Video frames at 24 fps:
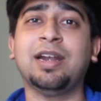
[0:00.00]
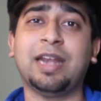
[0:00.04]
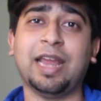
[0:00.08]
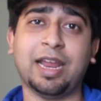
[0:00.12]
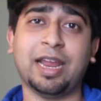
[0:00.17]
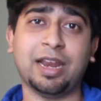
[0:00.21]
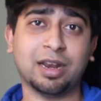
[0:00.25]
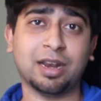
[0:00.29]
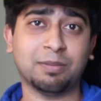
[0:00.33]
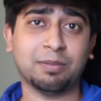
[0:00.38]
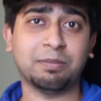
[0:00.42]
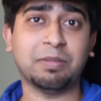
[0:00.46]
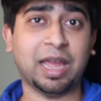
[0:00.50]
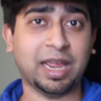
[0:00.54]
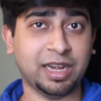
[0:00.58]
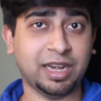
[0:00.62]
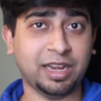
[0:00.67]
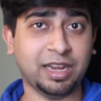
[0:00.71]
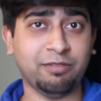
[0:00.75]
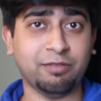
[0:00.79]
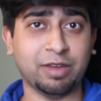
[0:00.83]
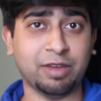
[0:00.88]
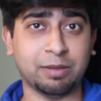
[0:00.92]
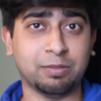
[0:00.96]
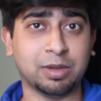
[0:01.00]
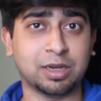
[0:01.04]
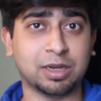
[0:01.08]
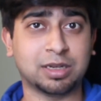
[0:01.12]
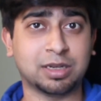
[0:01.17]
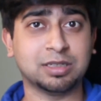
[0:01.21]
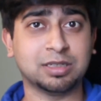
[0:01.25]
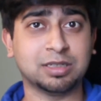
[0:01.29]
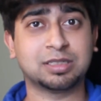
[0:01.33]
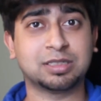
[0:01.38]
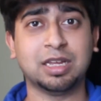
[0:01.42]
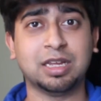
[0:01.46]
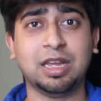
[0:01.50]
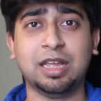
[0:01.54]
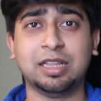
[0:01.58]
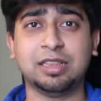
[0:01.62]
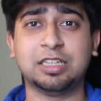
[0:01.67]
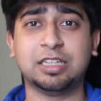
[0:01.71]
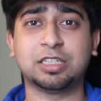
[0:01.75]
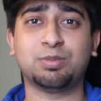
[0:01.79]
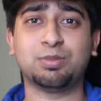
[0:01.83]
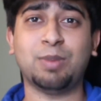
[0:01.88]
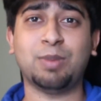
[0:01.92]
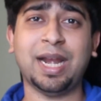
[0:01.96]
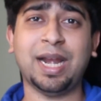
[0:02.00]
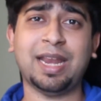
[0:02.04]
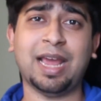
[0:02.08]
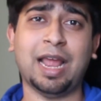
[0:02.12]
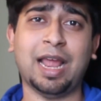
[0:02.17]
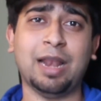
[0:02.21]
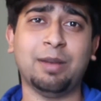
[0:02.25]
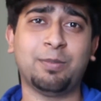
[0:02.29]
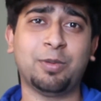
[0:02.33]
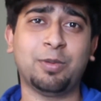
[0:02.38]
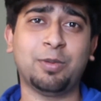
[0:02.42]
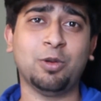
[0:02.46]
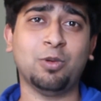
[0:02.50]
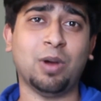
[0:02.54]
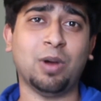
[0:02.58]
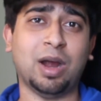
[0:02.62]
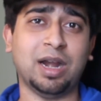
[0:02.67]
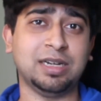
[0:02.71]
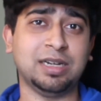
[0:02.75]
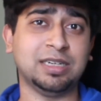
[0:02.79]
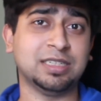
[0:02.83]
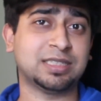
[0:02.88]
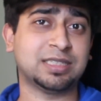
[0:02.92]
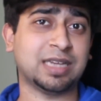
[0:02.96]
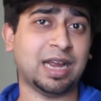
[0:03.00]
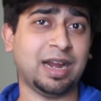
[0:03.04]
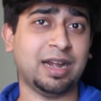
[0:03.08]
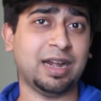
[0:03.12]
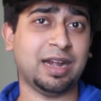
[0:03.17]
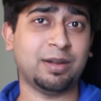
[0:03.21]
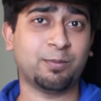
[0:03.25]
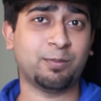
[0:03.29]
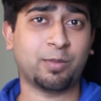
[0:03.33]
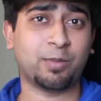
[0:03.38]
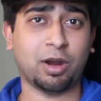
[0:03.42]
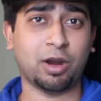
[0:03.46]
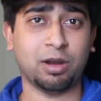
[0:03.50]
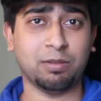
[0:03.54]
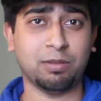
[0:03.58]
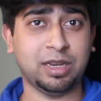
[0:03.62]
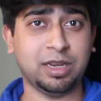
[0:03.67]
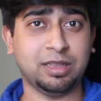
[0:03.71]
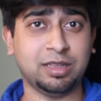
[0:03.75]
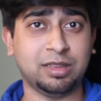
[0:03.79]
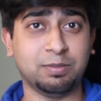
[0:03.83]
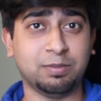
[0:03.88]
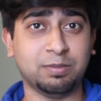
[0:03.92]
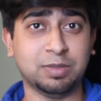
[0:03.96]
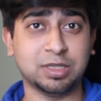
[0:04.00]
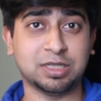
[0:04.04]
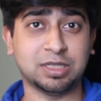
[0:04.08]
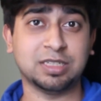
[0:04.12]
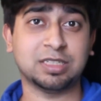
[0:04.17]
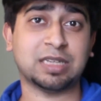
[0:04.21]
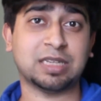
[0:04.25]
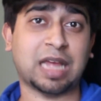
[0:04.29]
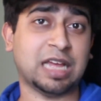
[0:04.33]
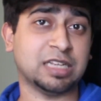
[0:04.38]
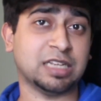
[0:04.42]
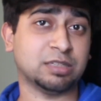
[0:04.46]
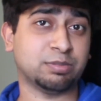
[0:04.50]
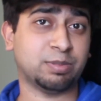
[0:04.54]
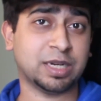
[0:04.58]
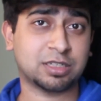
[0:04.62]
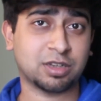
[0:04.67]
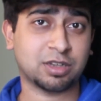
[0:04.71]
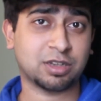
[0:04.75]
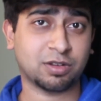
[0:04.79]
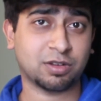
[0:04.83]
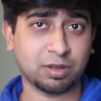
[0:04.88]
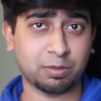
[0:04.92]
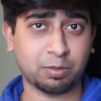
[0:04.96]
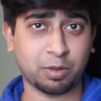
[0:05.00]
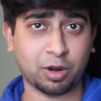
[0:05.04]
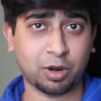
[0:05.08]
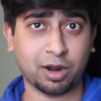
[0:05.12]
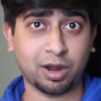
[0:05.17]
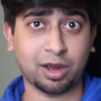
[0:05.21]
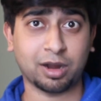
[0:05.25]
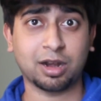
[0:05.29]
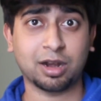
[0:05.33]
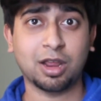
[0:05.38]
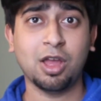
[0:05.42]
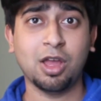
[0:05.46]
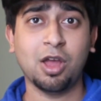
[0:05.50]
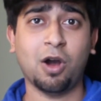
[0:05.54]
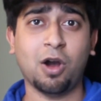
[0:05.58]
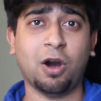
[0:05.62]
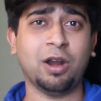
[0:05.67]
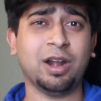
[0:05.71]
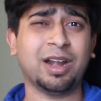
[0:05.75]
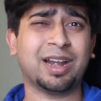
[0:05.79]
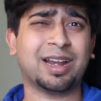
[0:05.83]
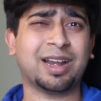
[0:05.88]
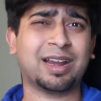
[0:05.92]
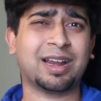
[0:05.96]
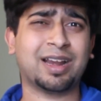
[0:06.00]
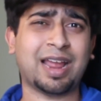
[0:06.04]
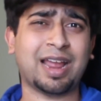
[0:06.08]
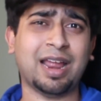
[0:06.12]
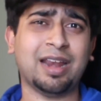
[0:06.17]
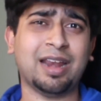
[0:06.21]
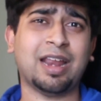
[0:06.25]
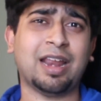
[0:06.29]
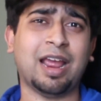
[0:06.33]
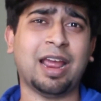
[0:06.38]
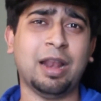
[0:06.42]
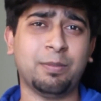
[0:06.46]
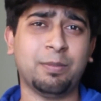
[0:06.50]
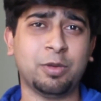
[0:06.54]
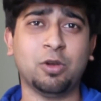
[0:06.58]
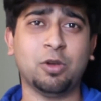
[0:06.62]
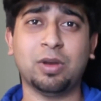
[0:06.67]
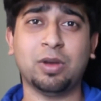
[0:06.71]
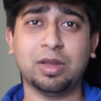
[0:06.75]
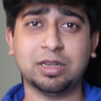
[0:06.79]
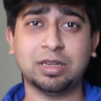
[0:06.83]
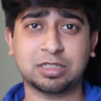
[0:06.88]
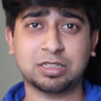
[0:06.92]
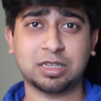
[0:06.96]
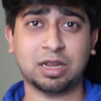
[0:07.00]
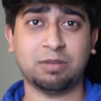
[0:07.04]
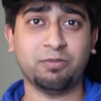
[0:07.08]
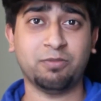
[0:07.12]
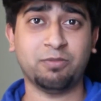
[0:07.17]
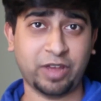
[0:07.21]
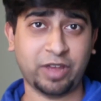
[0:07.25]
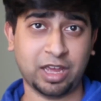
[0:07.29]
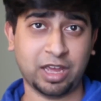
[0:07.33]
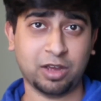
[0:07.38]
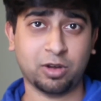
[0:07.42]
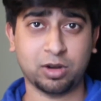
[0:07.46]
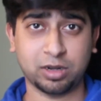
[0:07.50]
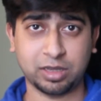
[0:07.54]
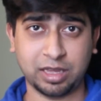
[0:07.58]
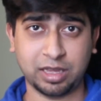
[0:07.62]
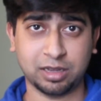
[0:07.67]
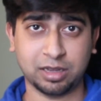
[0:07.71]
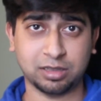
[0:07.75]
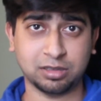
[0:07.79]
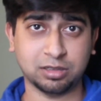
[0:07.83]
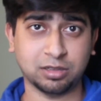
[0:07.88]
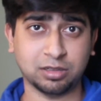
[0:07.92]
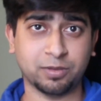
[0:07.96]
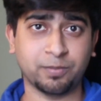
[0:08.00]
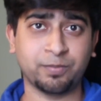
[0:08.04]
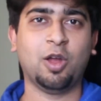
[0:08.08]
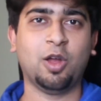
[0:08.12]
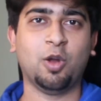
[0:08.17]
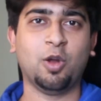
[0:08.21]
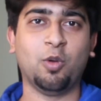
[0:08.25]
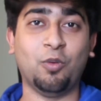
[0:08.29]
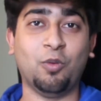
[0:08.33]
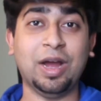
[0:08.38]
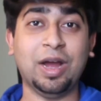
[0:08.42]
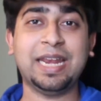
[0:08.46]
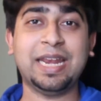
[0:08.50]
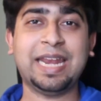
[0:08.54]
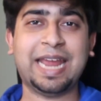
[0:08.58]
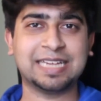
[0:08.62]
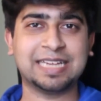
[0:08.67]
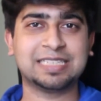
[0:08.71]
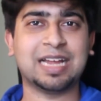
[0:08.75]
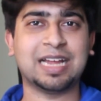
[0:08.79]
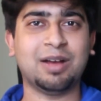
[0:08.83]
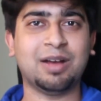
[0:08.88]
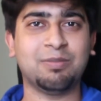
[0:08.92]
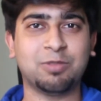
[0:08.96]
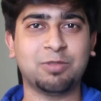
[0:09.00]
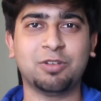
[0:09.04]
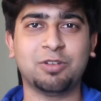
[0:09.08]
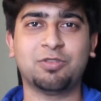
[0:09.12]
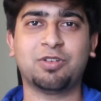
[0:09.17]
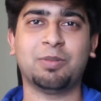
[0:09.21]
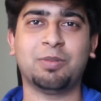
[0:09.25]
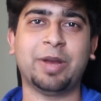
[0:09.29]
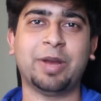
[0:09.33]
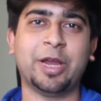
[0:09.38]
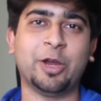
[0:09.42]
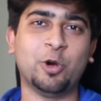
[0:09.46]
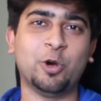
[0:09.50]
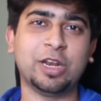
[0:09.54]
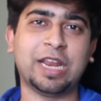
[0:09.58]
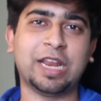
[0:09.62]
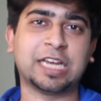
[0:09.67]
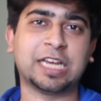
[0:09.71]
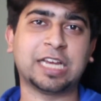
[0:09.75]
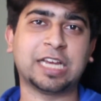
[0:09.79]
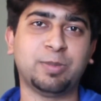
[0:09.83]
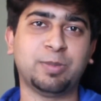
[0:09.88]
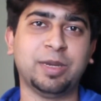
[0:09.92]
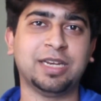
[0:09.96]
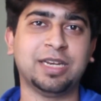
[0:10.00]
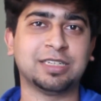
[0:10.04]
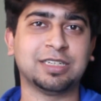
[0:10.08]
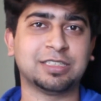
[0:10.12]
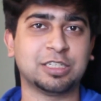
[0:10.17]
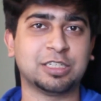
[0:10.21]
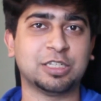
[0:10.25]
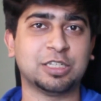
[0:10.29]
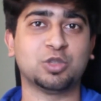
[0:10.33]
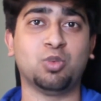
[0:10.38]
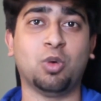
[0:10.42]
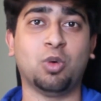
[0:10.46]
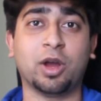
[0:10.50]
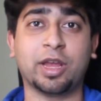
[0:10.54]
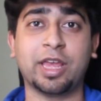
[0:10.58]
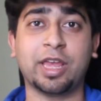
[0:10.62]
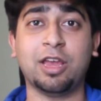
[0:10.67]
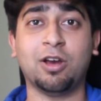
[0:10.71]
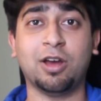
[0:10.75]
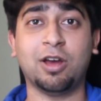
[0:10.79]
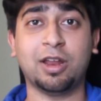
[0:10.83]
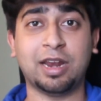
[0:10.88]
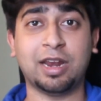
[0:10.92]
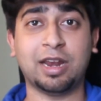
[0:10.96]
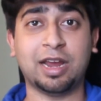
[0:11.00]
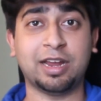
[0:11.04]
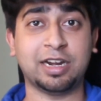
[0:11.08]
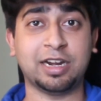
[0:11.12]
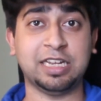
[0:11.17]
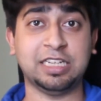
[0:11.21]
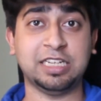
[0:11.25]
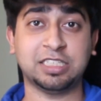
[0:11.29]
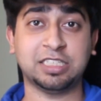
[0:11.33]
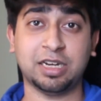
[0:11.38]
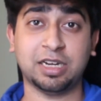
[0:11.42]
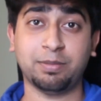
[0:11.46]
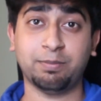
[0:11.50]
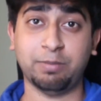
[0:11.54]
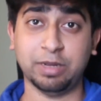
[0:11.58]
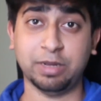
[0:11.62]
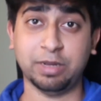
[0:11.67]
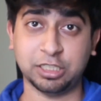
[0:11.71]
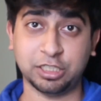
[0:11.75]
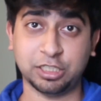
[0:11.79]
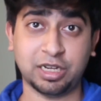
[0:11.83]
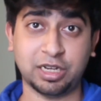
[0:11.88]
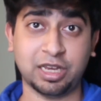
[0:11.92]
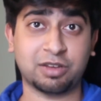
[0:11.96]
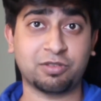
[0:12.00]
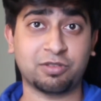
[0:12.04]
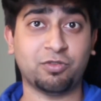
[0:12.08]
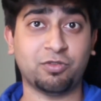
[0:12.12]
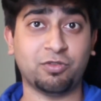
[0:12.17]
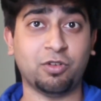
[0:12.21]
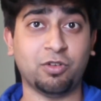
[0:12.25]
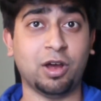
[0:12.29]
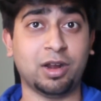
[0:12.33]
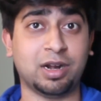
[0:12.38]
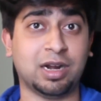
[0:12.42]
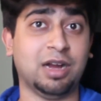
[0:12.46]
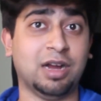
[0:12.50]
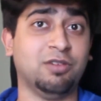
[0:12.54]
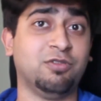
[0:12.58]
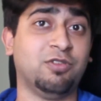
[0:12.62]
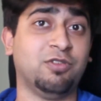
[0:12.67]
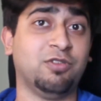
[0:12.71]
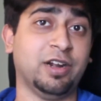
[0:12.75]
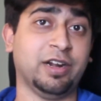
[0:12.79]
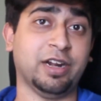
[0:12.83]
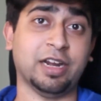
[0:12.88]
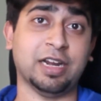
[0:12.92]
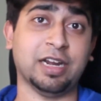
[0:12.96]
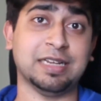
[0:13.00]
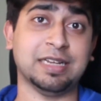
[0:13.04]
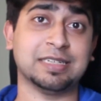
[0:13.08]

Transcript: it up anyway because this might help you understand probably the business aspects of the product, or it can help you in some way or the other. One example from my own experience is working on our recent pitch deck for our fundraise.